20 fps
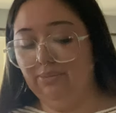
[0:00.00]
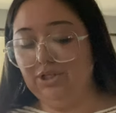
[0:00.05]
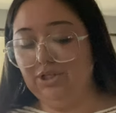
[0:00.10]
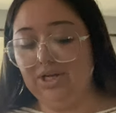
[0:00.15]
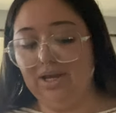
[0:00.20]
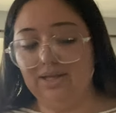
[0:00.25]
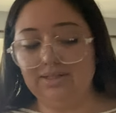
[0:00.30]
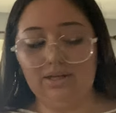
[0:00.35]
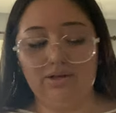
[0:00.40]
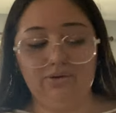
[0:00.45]
But
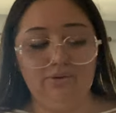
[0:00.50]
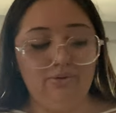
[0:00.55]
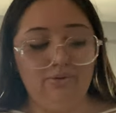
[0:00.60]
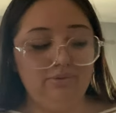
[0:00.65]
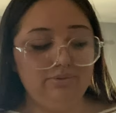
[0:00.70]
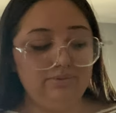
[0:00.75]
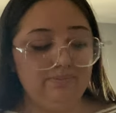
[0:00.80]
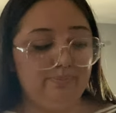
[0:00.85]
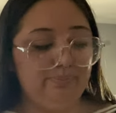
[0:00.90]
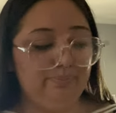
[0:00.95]
she has like a
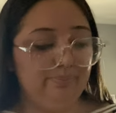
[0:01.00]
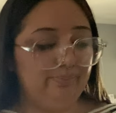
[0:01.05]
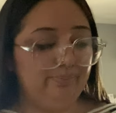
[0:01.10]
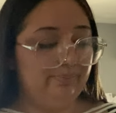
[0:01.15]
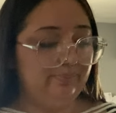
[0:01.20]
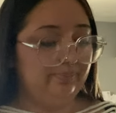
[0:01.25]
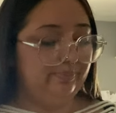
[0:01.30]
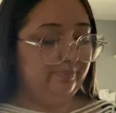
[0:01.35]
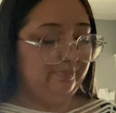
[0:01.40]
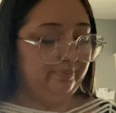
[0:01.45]
whole
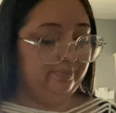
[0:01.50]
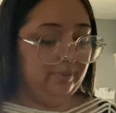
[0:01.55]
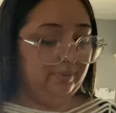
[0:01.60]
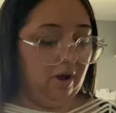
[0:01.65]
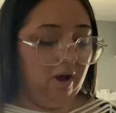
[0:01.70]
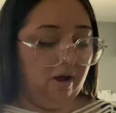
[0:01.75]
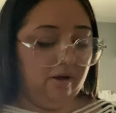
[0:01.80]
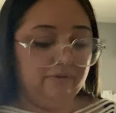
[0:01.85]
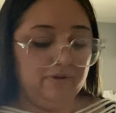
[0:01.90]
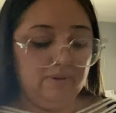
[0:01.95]

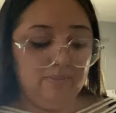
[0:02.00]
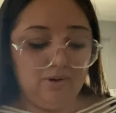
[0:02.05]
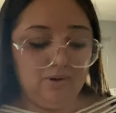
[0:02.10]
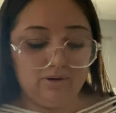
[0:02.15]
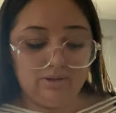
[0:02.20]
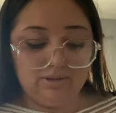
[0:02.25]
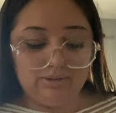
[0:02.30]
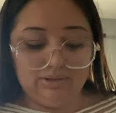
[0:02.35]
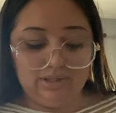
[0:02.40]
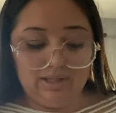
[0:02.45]
coffee
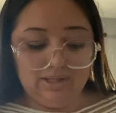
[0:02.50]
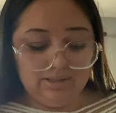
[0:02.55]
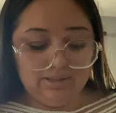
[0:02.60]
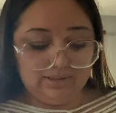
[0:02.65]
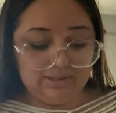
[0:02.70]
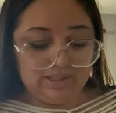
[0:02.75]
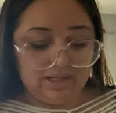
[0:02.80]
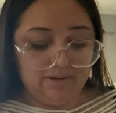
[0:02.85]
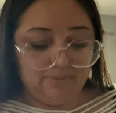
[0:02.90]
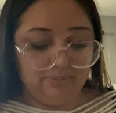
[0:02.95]
bar thing
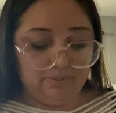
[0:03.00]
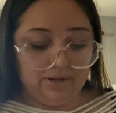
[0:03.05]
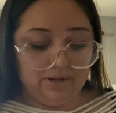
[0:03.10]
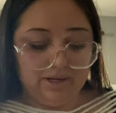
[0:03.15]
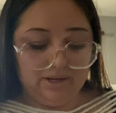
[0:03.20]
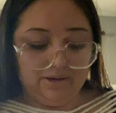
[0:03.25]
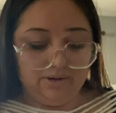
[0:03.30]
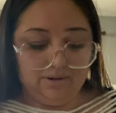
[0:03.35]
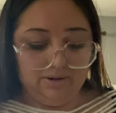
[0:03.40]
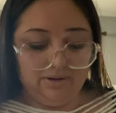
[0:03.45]
set up right
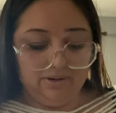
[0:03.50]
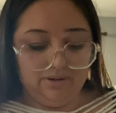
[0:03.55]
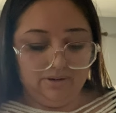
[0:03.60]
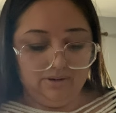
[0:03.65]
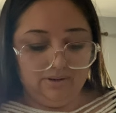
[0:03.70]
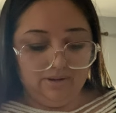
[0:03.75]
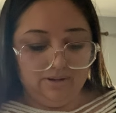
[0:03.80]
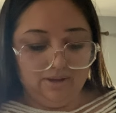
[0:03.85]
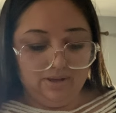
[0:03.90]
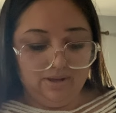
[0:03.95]
here.
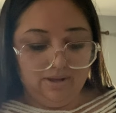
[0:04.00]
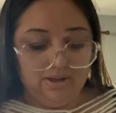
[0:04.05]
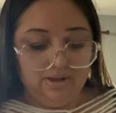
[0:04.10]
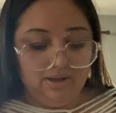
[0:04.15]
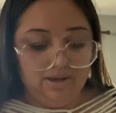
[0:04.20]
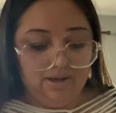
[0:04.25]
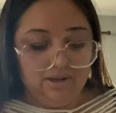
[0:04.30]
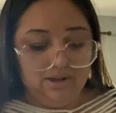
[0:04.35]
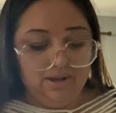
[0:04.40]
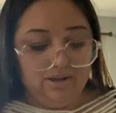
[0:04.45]

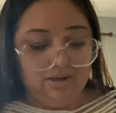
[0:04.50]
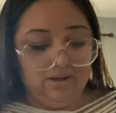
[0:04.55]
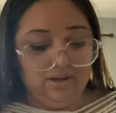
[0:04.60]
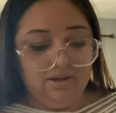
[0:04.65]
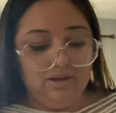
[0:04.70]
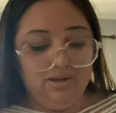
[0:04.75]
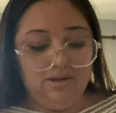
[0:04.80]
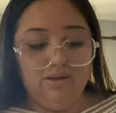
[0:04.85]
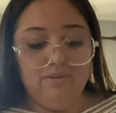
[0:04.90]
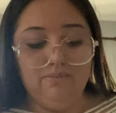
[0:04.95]

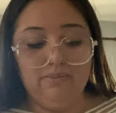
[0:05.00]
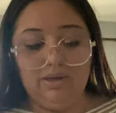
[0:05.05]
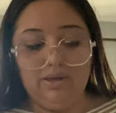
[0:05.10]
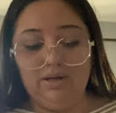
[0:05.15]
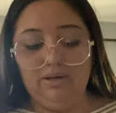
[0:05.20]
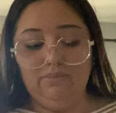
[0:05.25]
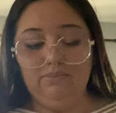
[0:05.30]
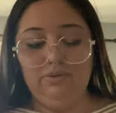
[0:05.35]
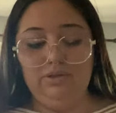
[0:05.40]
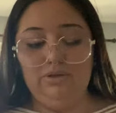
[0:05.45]

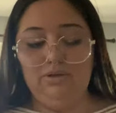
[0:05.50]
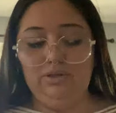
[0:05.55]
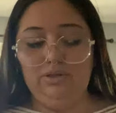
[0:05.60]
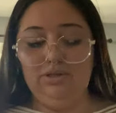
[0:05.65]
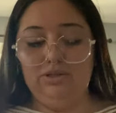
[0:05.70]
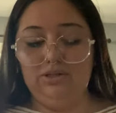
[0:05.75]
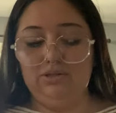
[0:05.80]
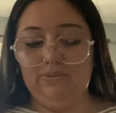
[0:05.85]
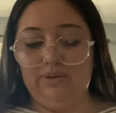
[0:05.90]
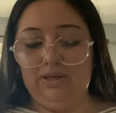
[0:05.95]
And I'm literally
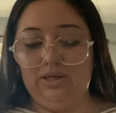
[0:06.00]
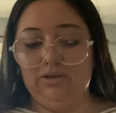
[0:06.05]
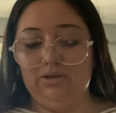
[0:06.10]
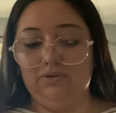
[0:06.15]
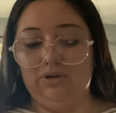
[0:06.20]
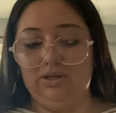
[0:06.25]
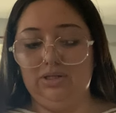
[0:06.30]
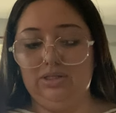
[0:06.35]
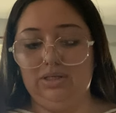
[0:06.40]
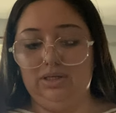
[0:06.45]
just making
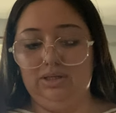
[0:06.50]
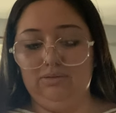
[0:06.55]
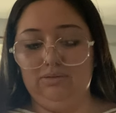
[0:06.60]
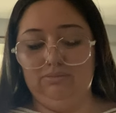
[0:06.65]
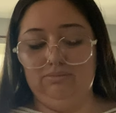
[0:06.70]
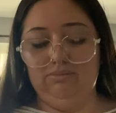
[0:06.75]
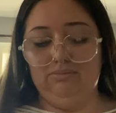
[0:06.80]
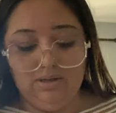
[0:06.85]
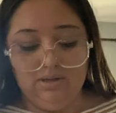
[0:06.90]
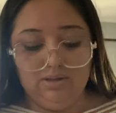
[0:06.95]
green tea.
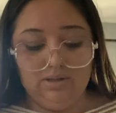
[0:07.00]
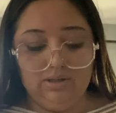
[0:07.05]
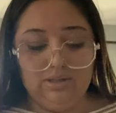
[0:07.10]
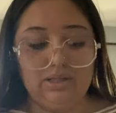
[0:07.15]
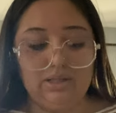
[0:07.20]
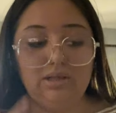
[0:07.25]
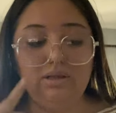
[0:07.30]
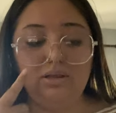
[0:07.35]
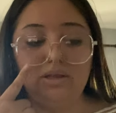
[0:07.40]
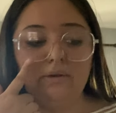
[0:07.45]
Because
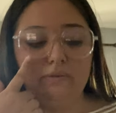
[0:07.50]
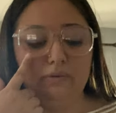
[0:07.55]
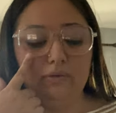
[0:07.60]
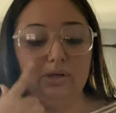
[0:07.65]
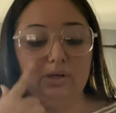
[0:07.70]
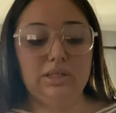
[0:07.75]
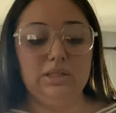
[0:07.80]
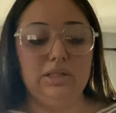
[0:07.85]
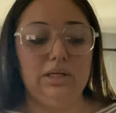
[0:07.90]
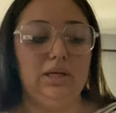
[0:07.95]
I love
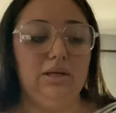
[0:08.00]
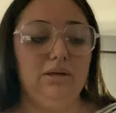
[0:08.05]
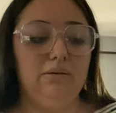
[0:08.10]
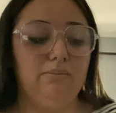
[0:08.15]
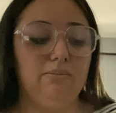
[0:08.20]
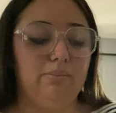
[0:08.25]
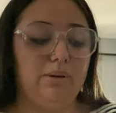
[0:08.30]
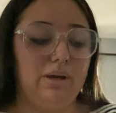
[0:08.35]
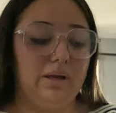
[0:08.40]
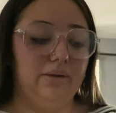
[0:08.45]
green tea.
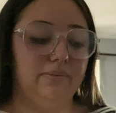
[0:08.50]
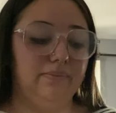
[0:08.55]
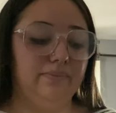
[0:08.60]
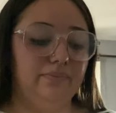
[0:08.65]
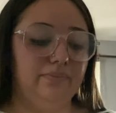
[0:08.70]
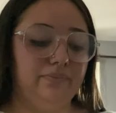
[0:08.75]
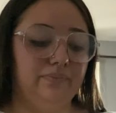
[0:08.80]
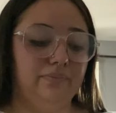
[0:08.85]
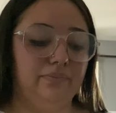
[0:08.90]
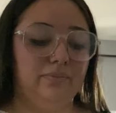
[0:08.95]
But
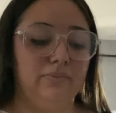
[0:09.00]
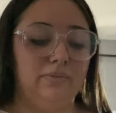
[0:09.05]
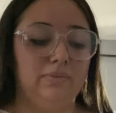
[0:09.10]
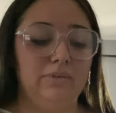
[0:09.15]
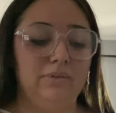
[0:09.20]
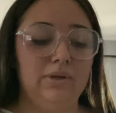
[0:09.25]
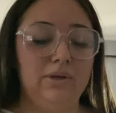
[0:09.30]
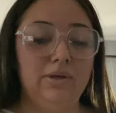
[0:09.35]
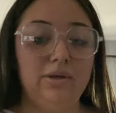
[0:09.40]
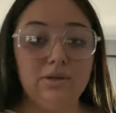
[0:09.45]

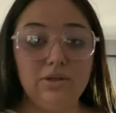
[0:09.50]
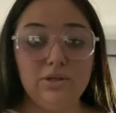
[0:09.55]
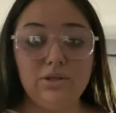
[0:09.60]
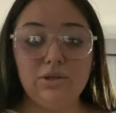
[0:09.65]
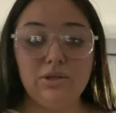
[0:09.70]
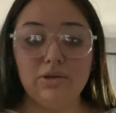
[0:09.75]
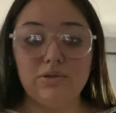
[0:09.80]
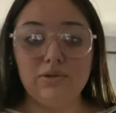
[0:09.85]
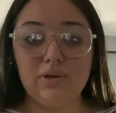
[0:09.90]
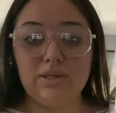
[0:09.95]

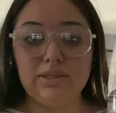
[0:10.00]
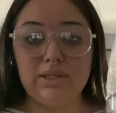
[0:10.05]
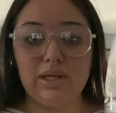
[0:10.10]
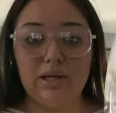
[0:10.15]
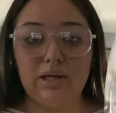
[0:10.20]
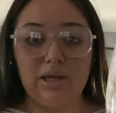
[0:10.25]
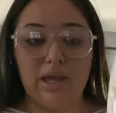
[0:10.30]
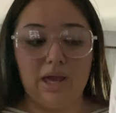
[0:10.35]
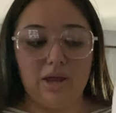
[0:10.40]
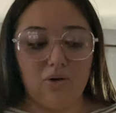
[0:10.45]
she also has like
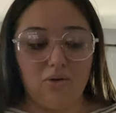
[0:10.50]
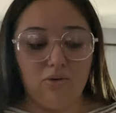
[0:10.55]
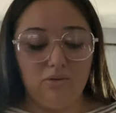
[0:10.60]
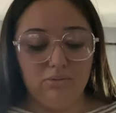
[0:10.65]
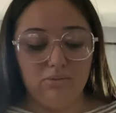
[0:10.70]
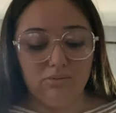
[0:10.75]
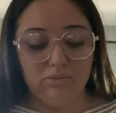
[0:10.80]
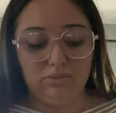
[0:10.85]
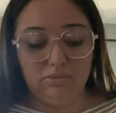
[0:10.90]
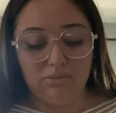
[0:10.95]
a kettle.
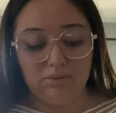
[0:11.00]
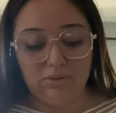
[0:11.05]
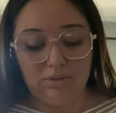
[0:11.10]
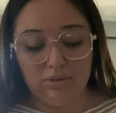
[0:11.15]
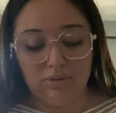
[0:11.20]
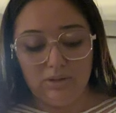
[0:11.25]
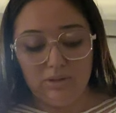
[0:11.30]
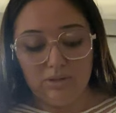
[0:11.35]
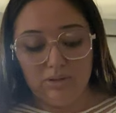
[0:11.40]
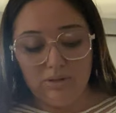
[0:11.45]

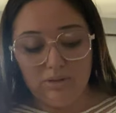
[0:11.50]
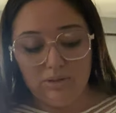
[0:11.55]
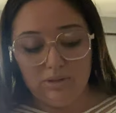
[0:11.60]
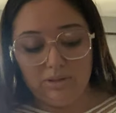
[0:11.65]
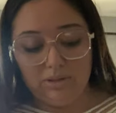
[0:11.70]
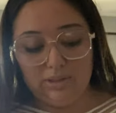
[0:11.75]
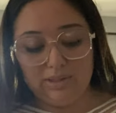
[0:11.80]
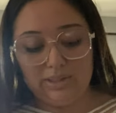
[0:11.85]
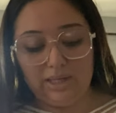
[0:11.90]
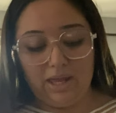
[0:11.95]

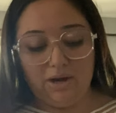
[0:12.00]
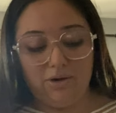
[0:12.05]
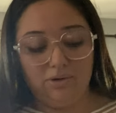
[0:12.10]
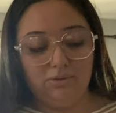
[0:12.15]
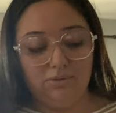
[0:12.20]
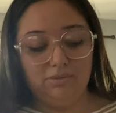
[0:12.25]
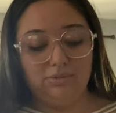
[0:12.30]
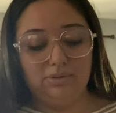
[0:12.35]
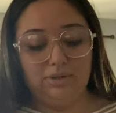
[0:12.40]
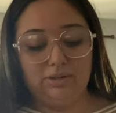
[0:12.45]
This
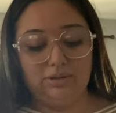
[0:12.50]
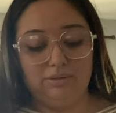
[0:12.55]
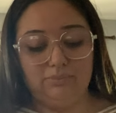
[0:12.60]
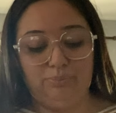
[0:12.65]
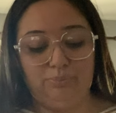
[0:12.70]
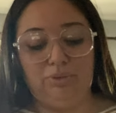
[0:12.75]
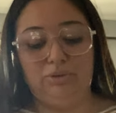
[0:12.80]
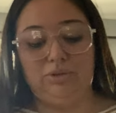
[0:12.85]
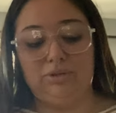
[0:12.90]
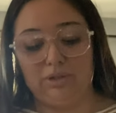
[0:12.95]
kettle
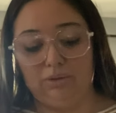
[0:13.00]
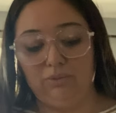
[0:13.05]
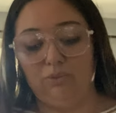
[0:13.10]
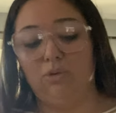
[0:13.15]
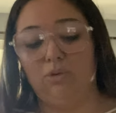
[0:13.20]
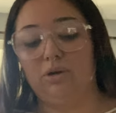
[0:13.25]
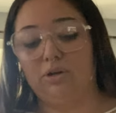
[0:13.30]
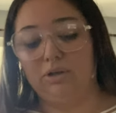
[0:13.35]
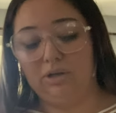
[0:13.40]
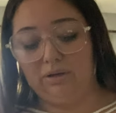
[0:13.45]
puts in
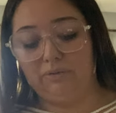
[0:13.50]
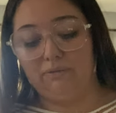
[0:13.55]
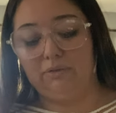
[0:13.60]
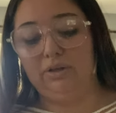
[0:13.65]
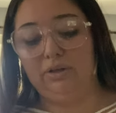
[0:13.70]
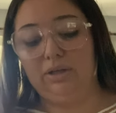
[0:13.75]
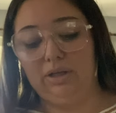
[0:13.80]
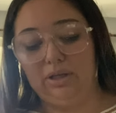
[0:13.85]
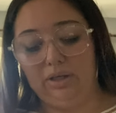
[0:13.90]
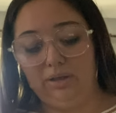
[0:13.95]
work
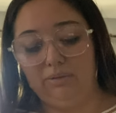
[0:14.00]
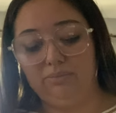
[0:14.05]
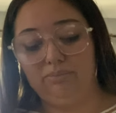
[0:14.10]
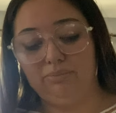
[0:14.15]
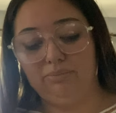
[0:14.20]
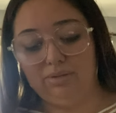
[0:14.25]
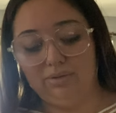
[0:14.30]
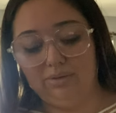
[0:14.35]
every day.